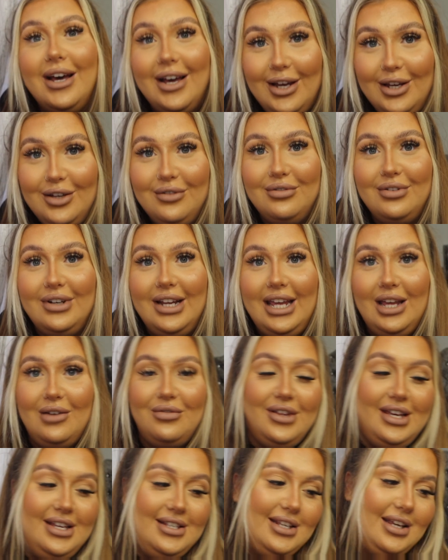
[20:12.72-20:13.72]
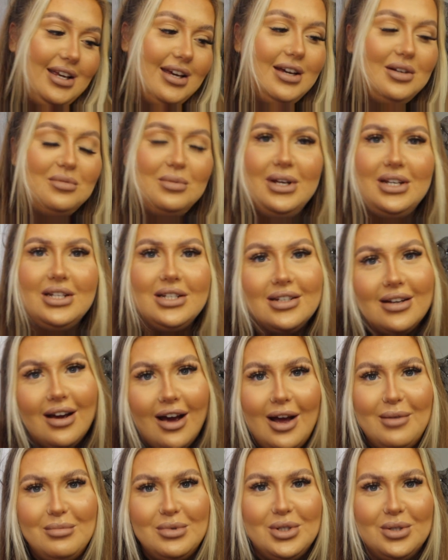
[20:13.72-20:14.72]
hopefully, if these are good, which
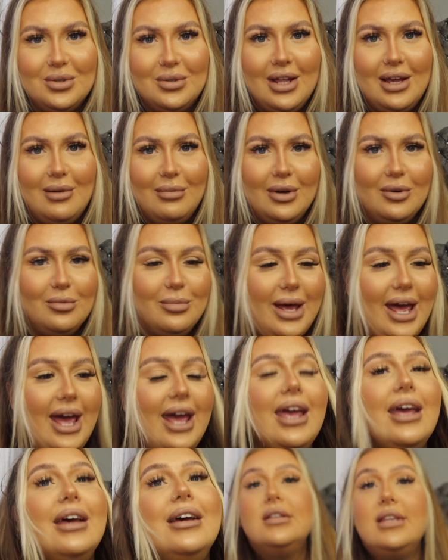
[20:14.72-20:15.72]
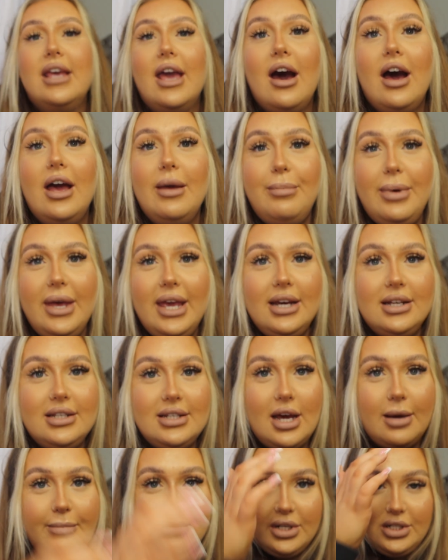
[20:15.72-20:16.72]
I'm sure they will be. So yeah, I picked
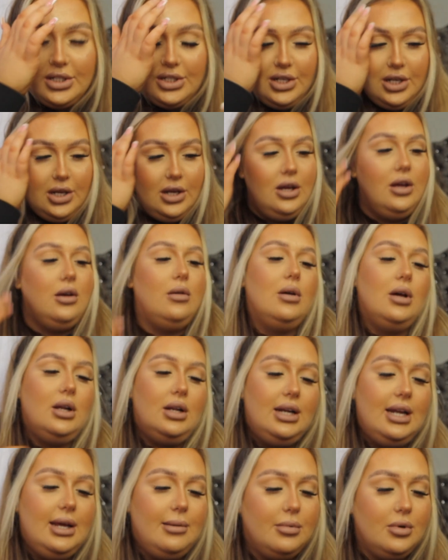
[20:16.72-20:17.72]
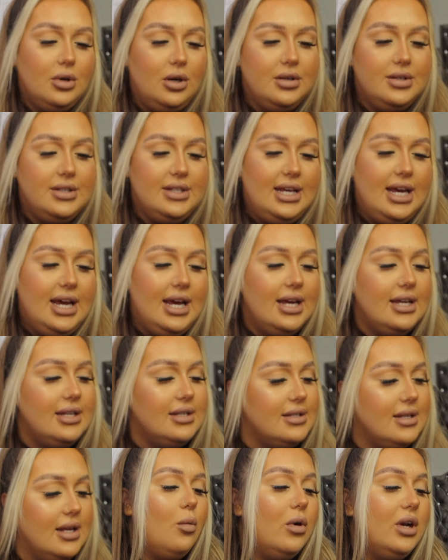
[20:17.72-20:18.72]
up 2 lip
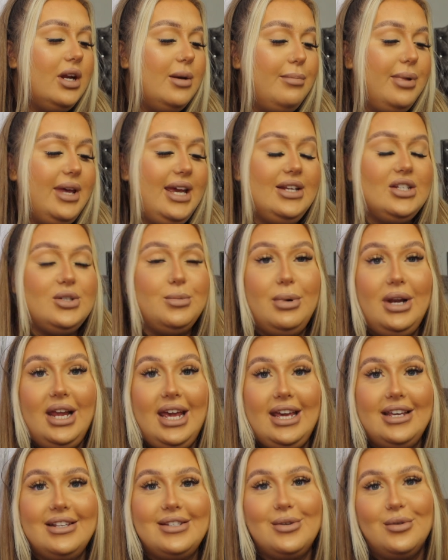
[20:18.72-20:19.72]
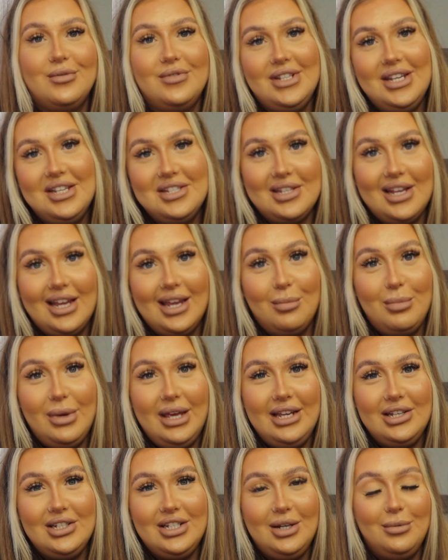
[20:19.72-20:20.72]
glosses. One in peach, please. So obviously it's like a
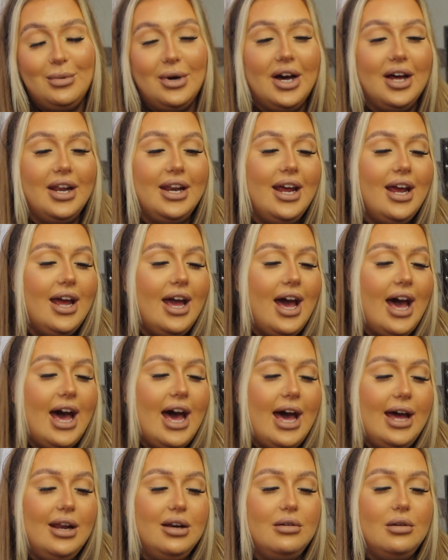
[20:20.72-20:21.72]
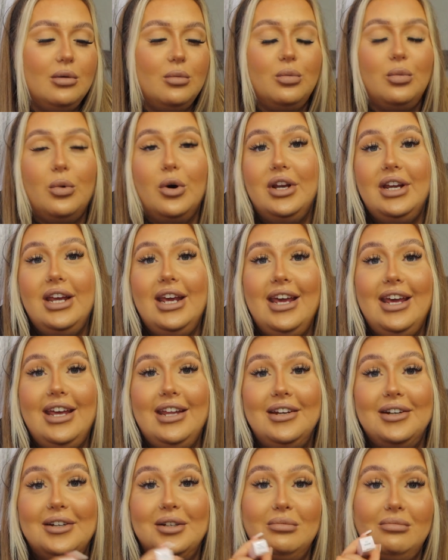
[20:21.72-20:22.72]
peachy one. And one
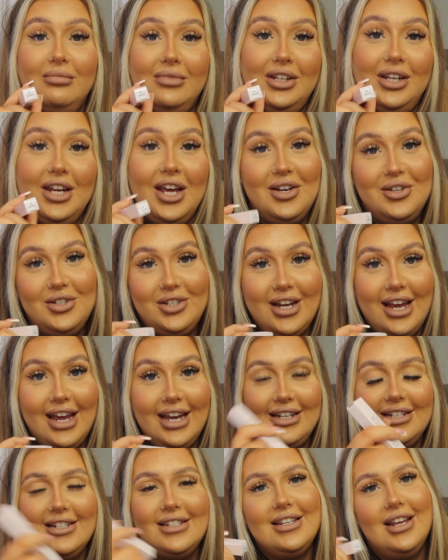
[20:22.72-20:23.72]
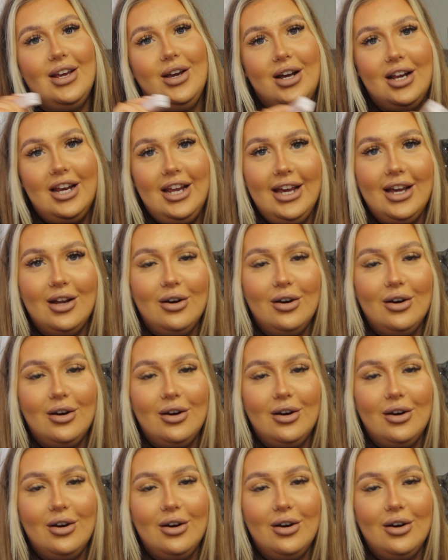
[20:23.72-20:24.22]
in no shade, so a clear